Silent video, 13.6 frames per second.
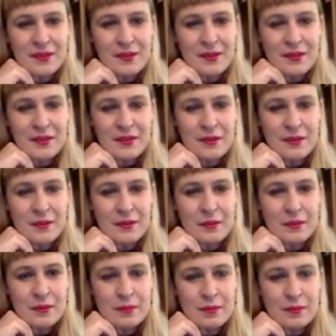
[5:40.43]

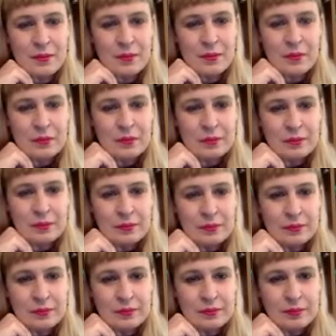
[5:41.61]

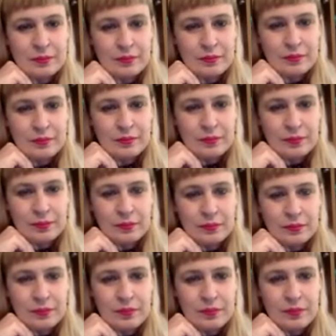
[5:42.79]

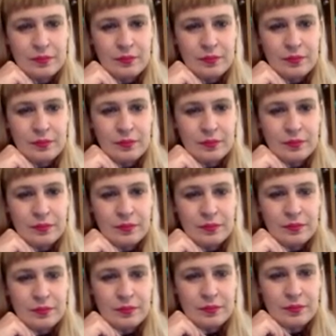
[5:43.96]

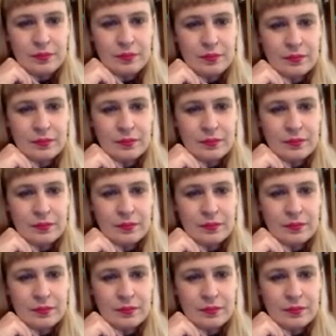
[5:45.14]
(silent)